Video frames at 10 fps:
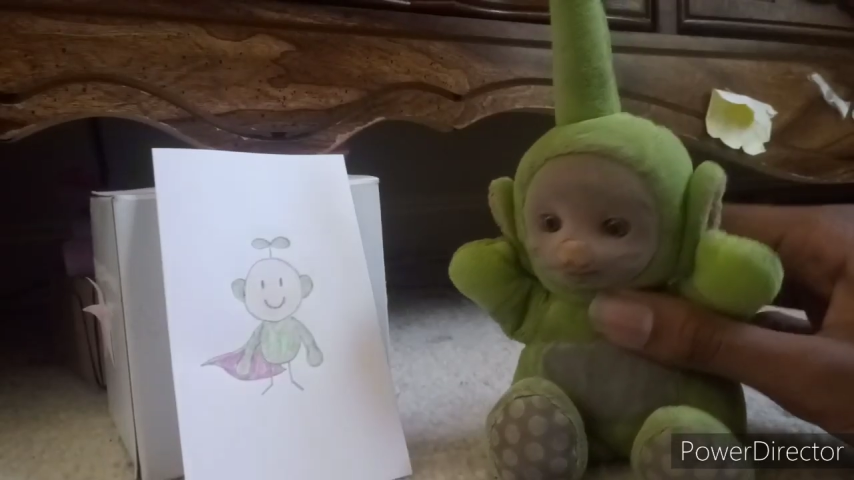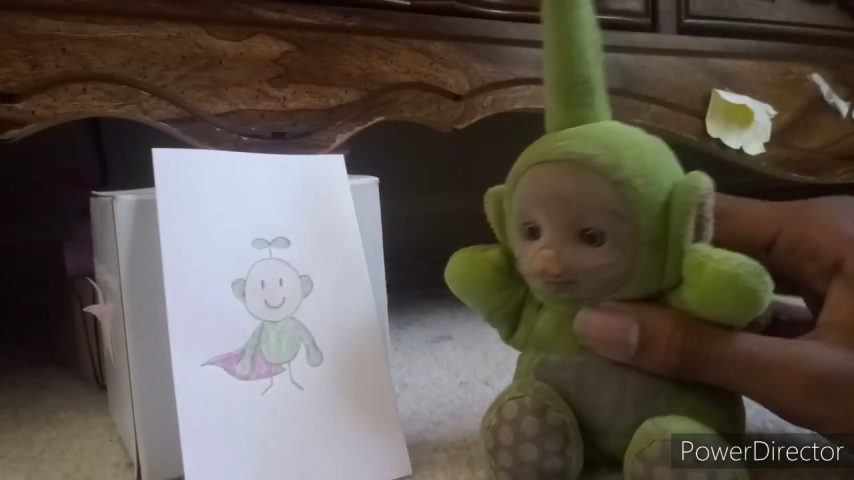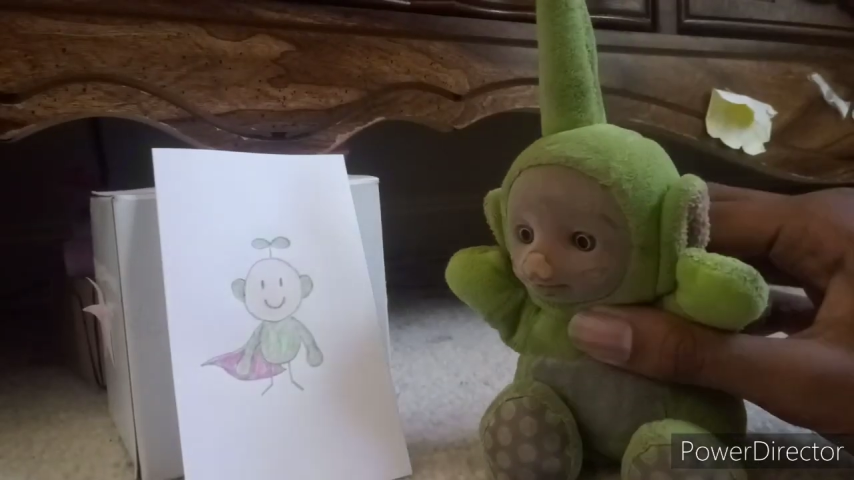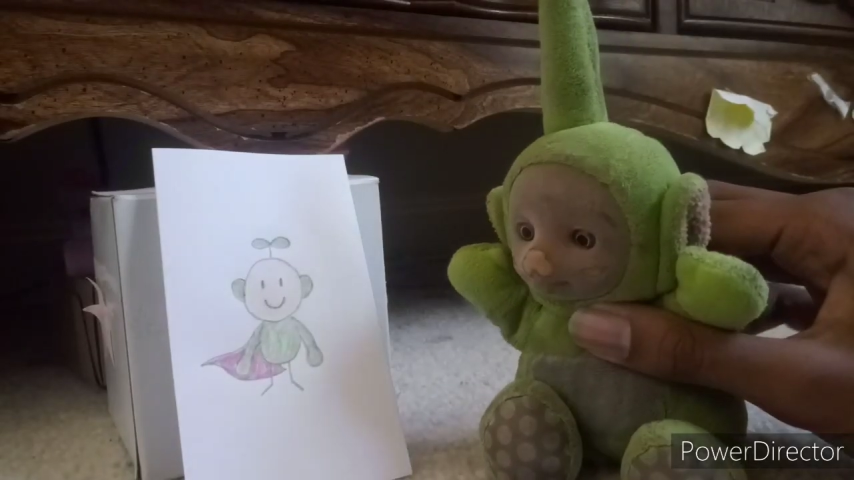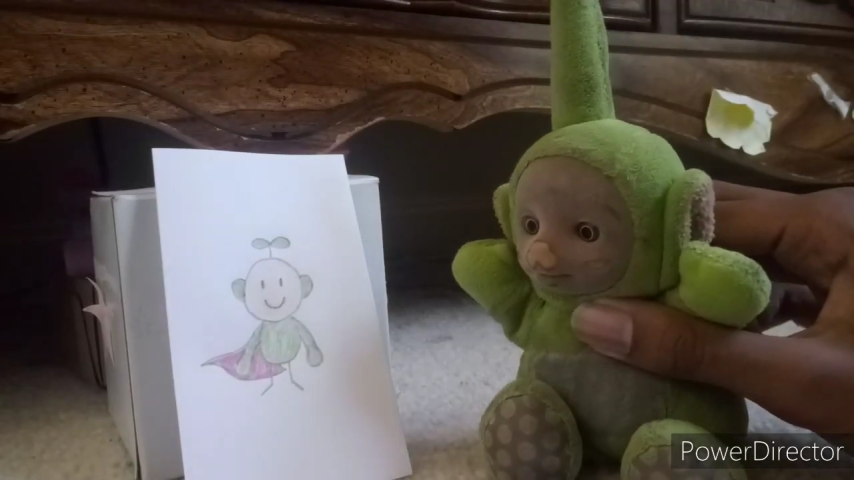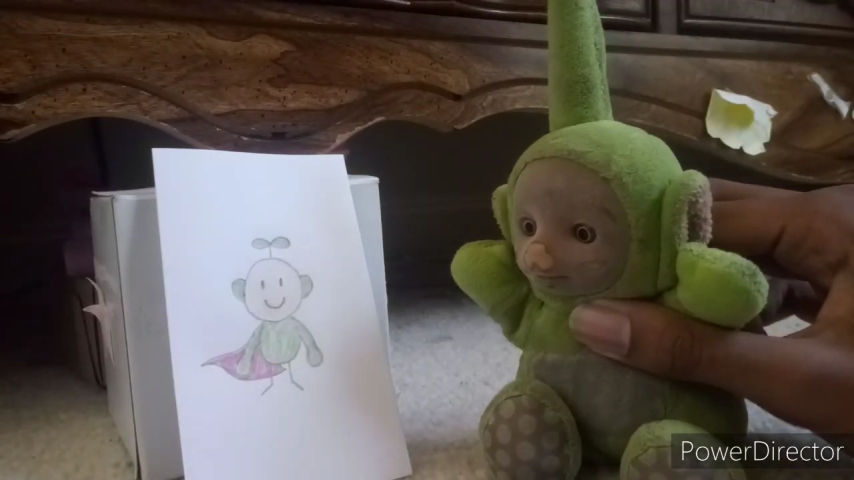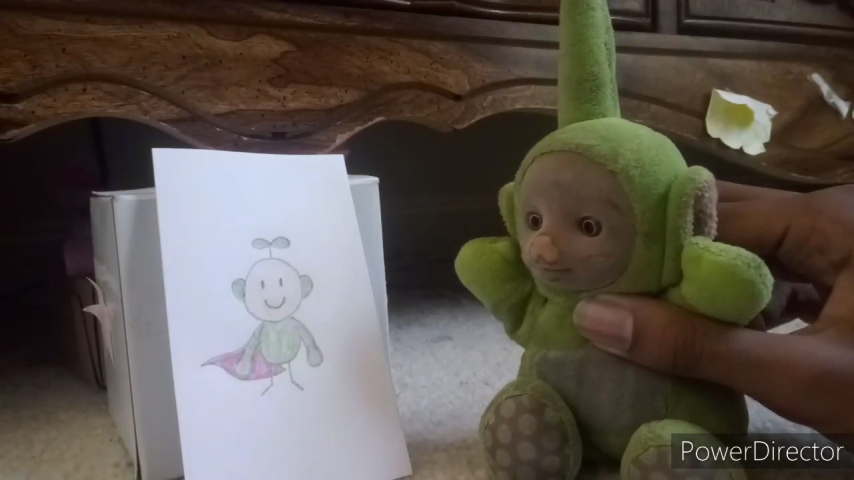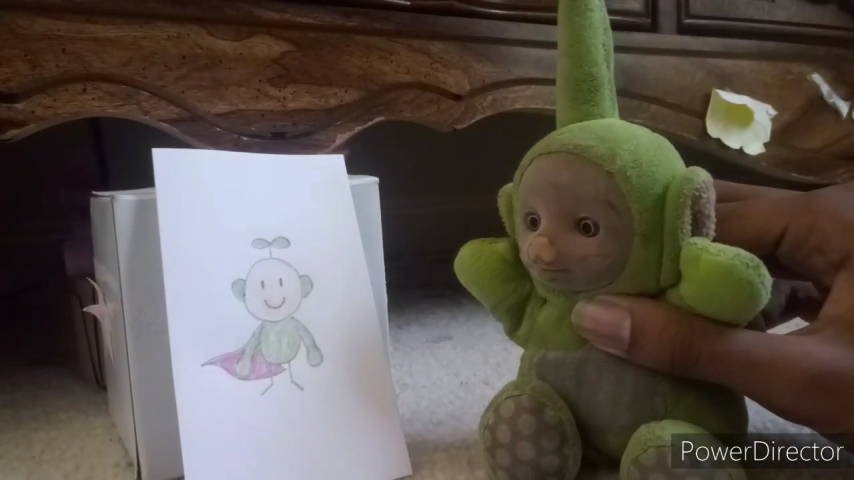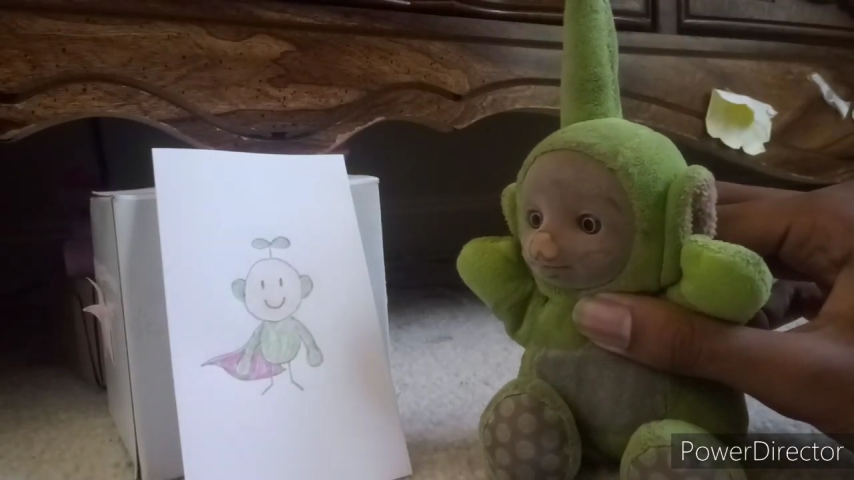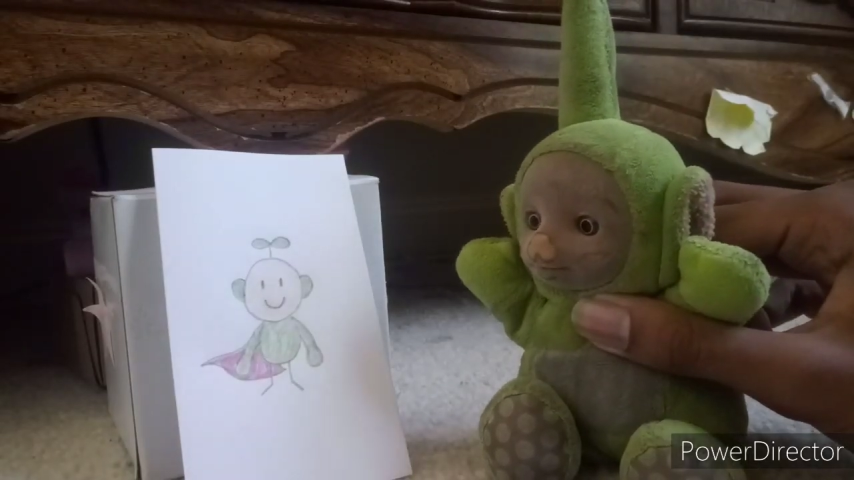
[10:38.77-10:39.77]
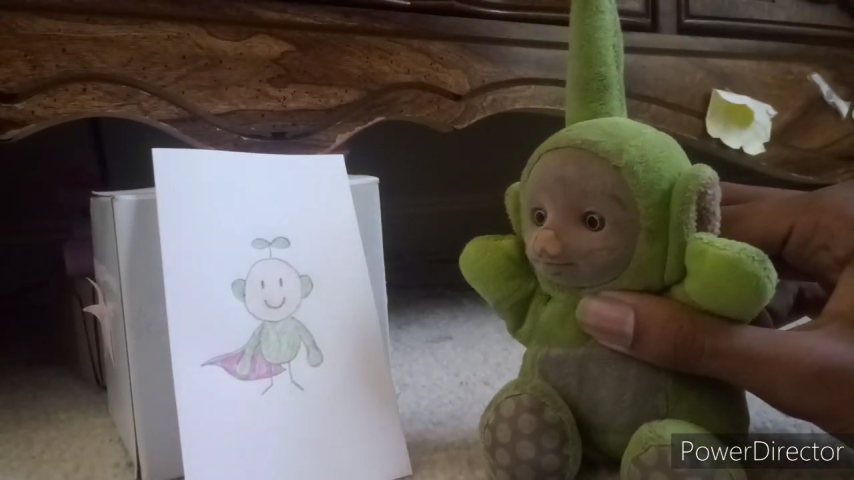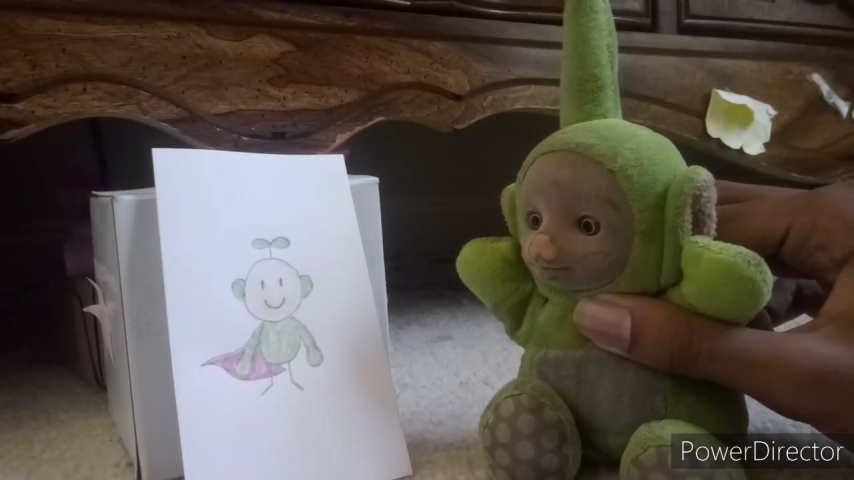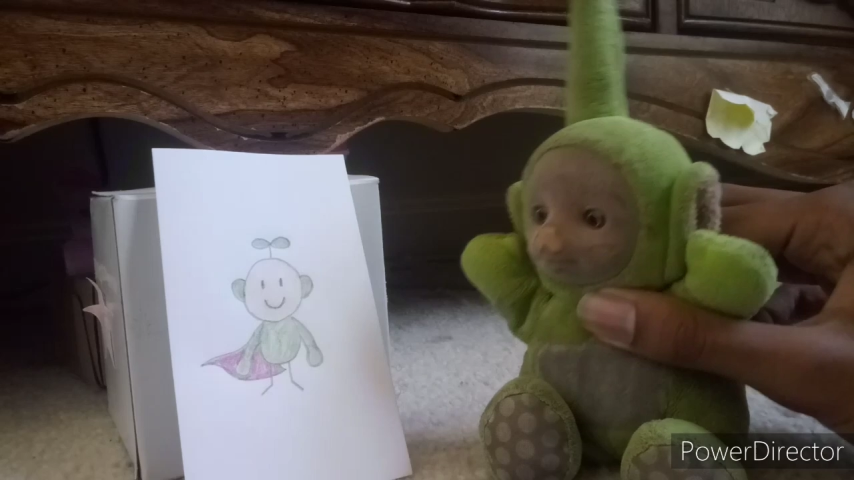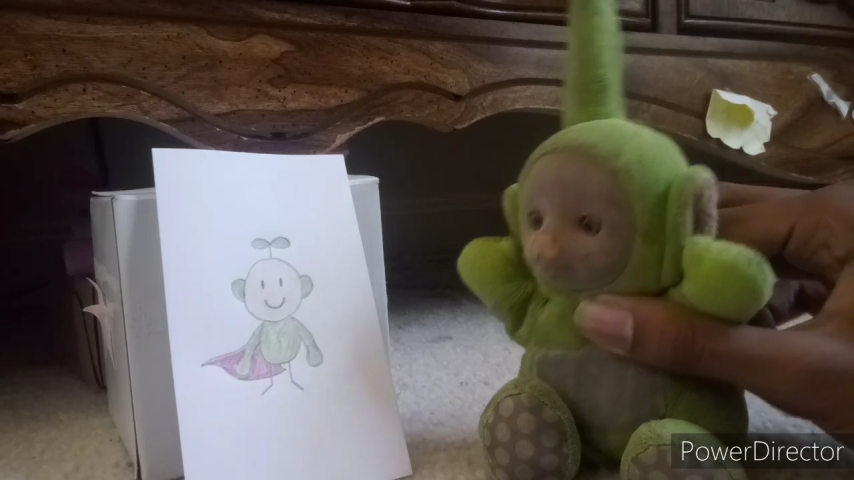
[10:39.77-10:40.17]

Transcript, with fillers: Even though you didn't really